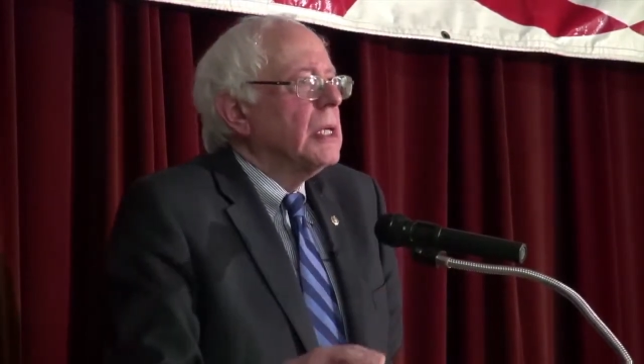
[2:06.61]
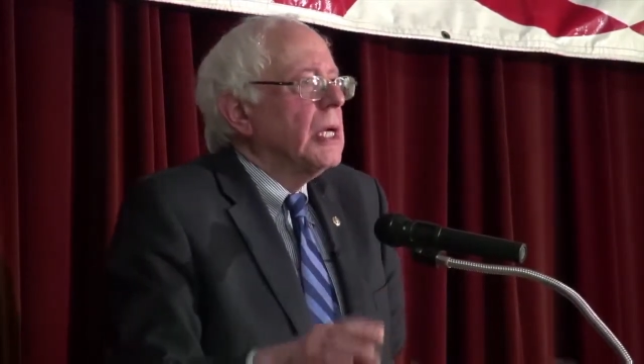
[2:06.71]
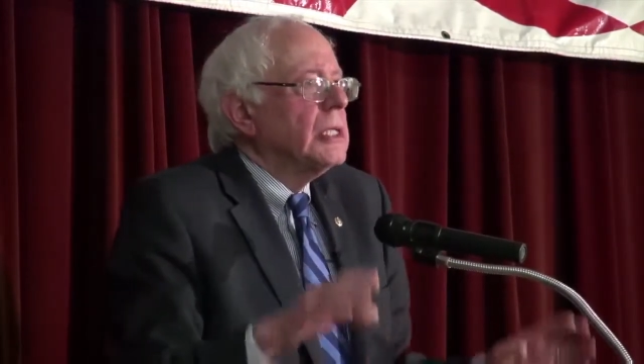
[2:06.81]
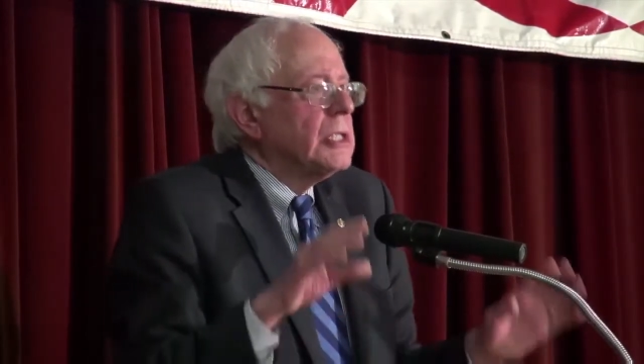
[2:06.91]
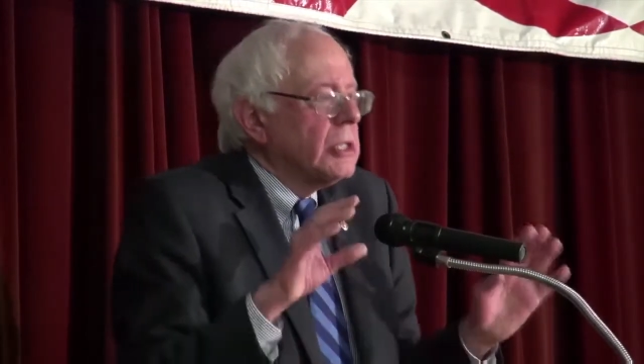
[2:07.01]

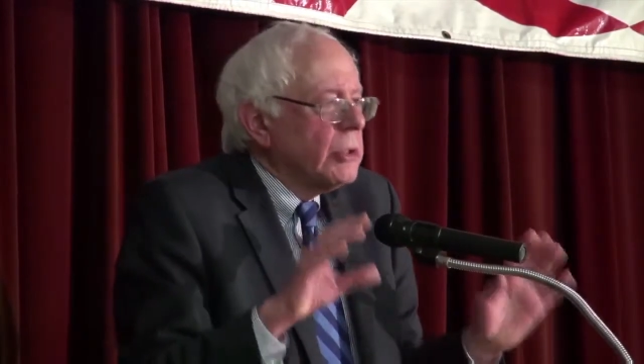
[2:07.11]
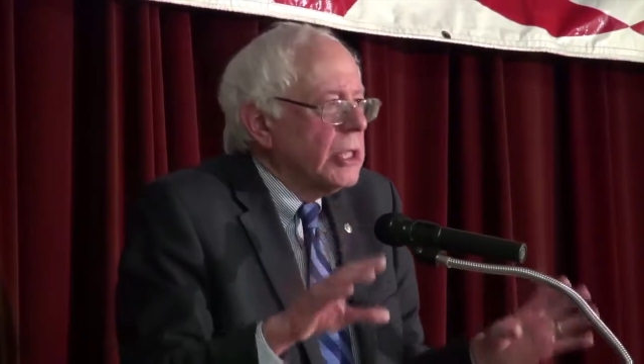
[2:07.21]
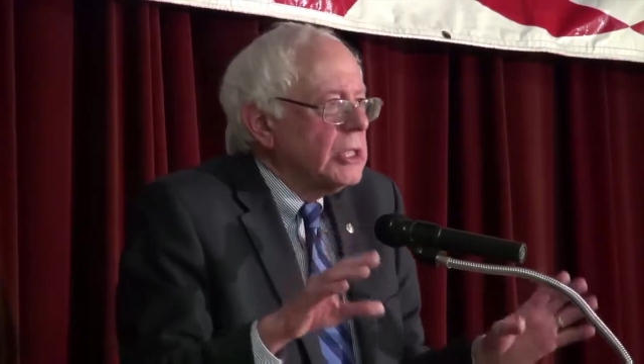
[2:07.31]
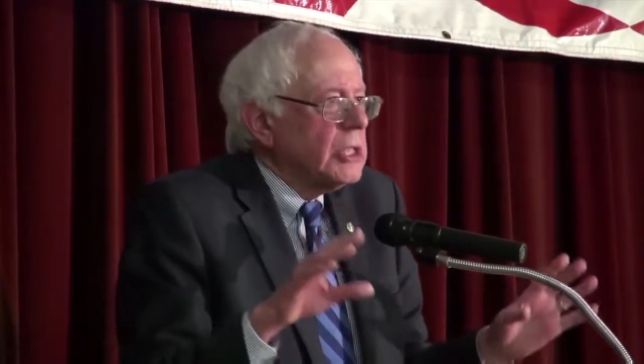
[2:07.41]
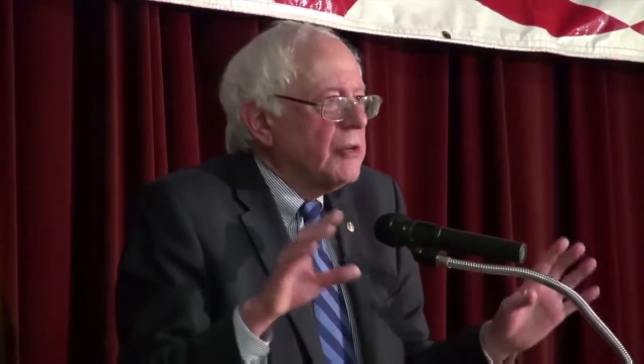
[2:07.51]
a
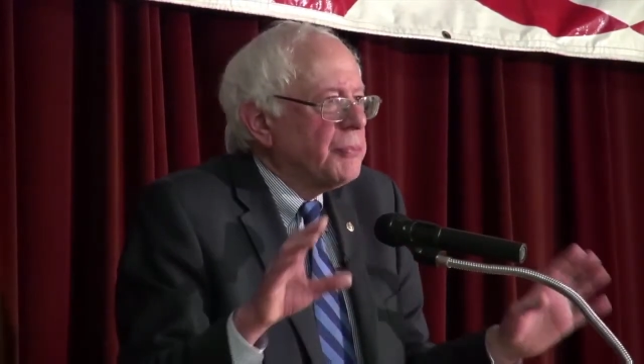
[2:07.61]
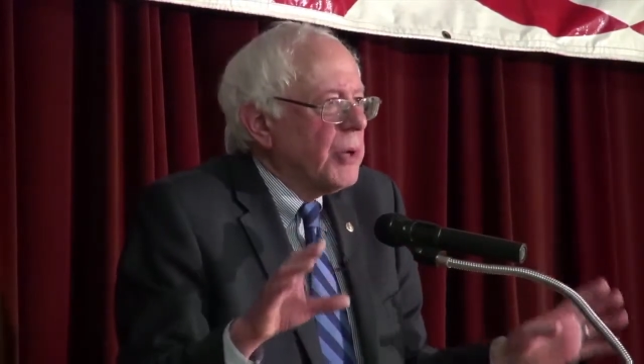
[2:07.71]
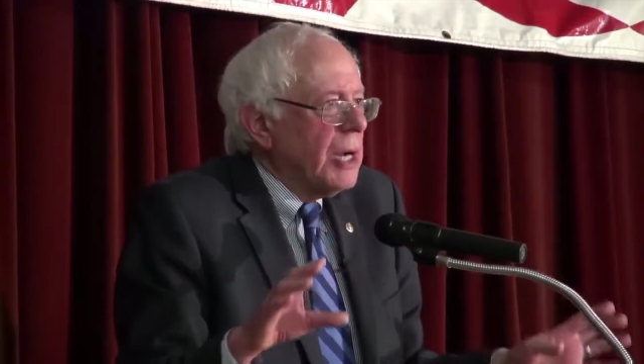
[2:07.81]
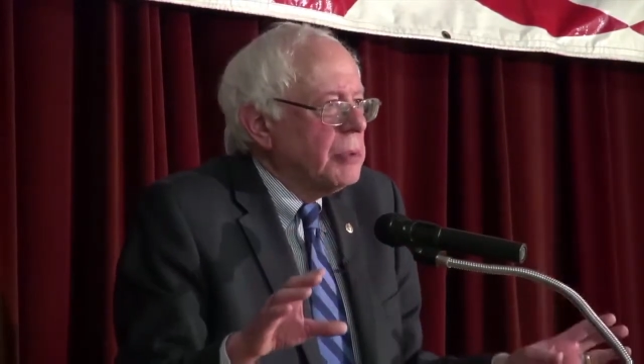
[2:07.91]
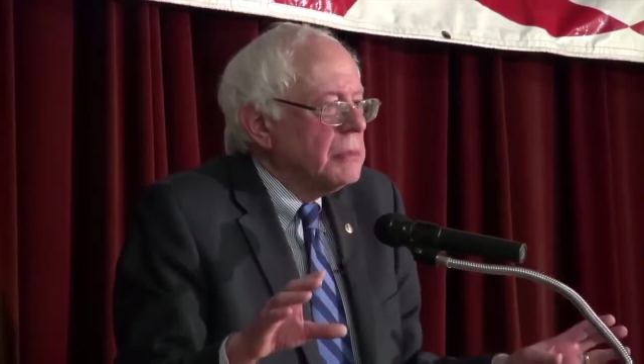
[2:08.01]
series of
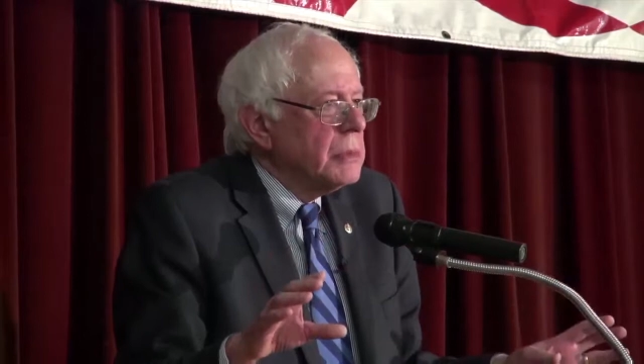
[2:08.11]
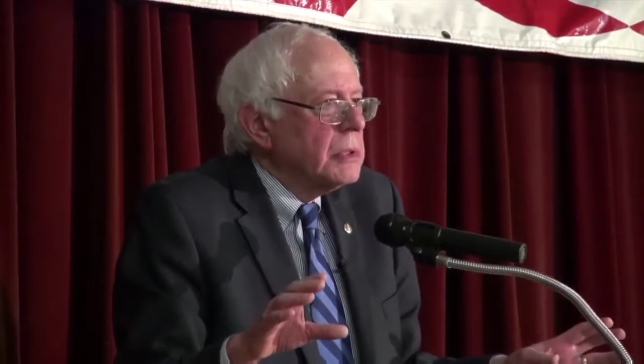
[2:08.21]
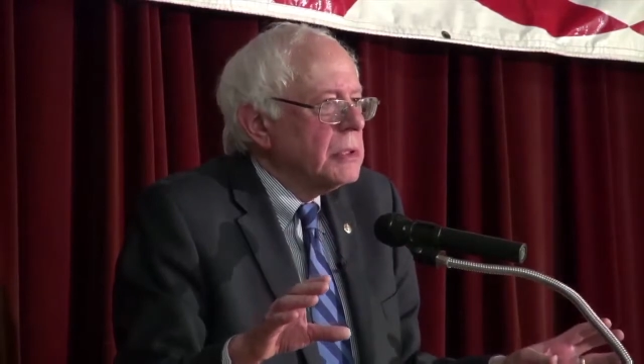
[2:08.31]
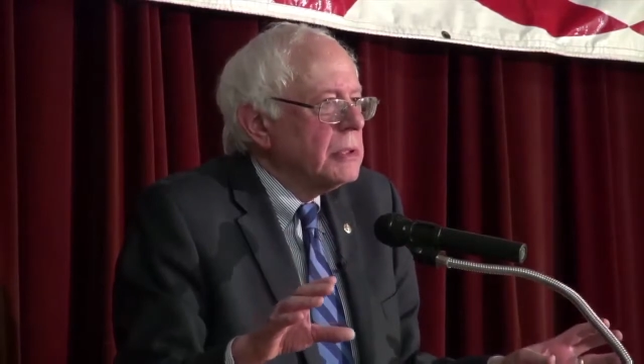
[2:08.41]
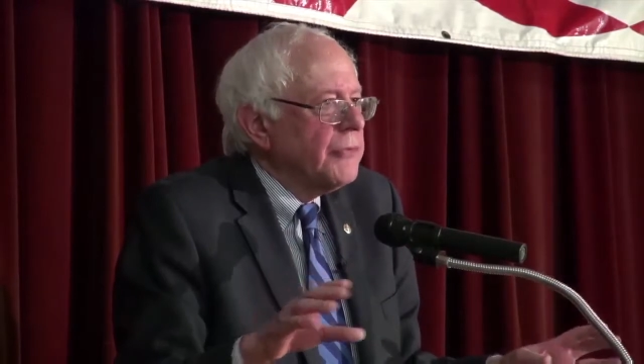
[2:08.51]

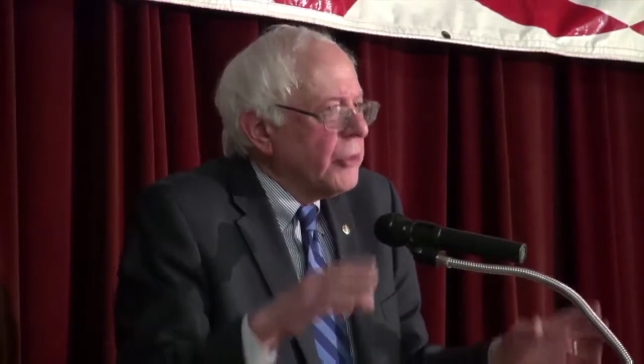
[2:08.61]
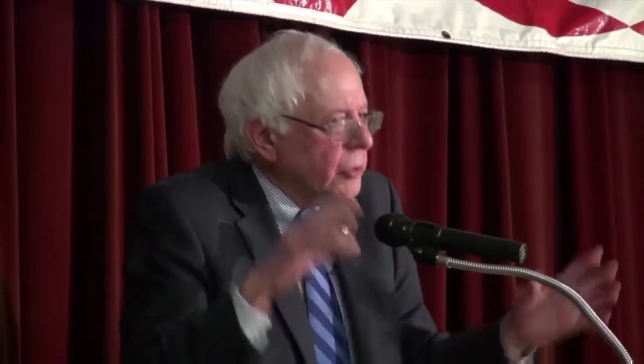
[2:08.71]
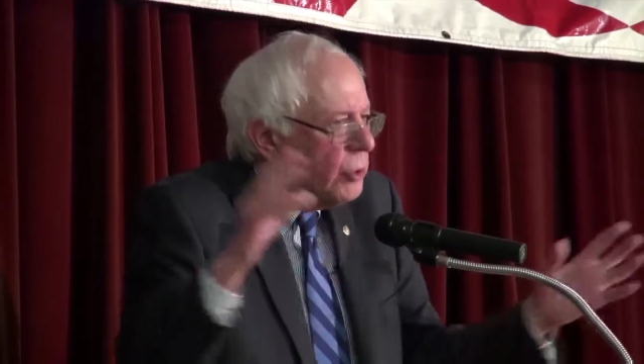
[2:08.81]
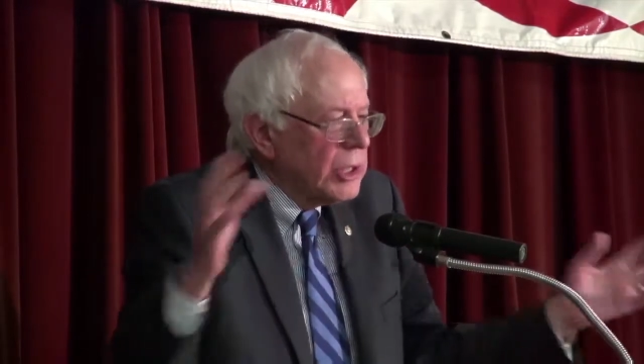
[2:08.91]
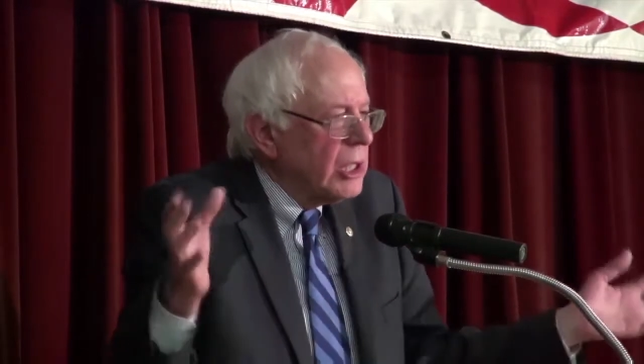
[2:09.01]
problems, if you
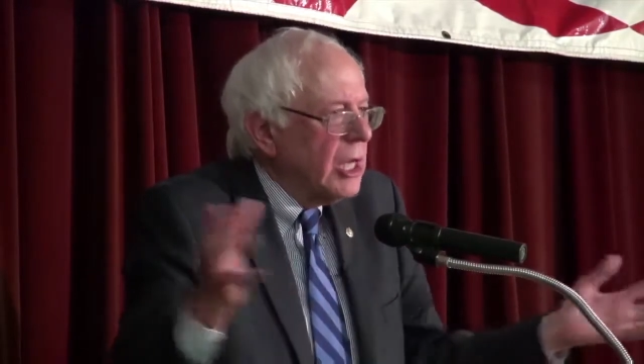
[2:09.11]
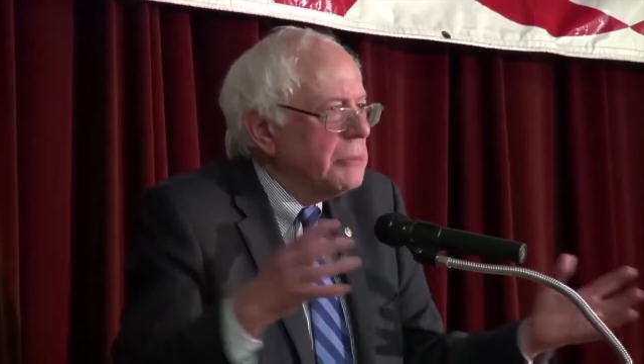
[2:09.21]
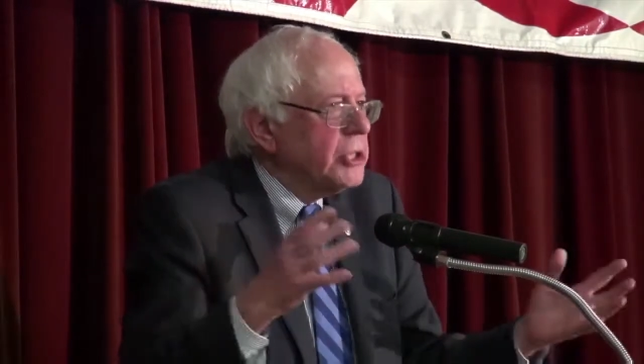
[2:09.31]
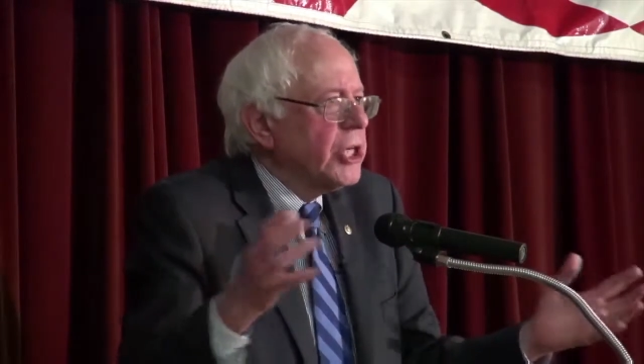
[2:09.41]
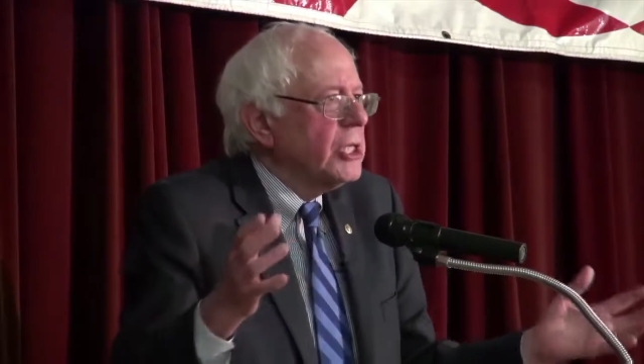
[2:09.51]
throw in
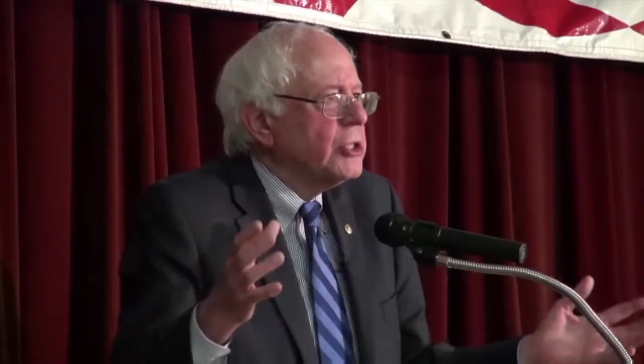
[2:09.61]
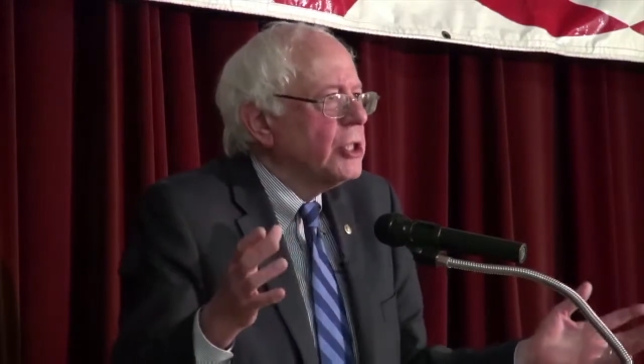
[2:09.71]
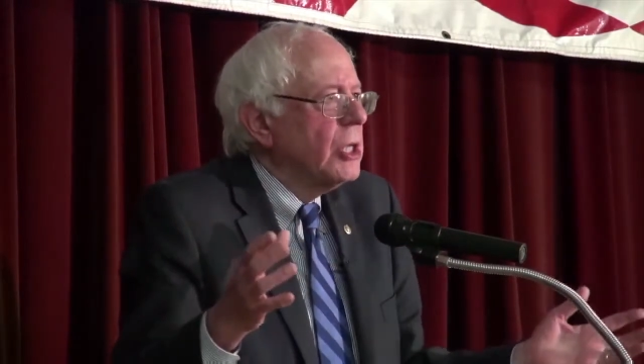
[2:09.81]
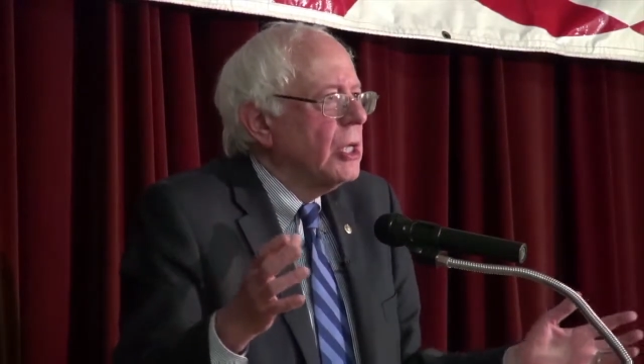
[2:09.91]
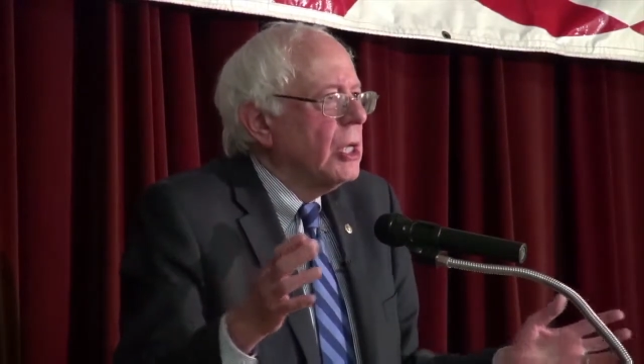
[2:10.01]
climate change,